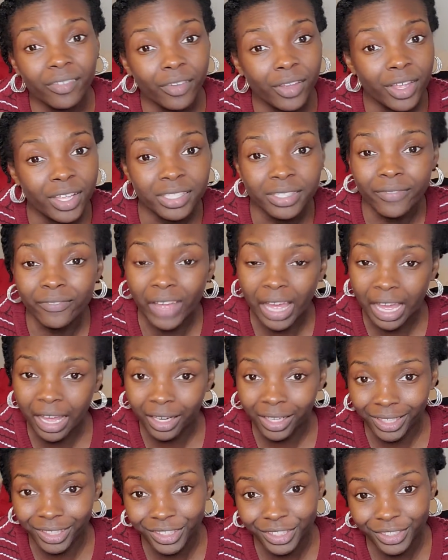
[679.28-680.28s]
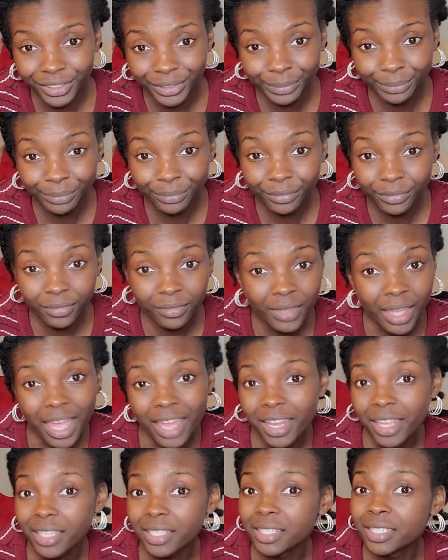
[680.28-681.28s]
It's a violation,
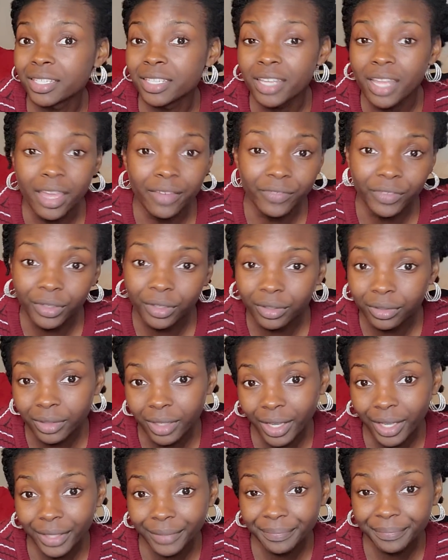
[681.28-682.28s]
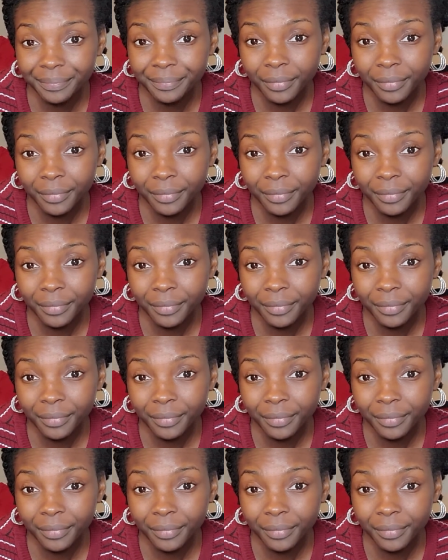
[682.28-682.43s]
and it's never okay.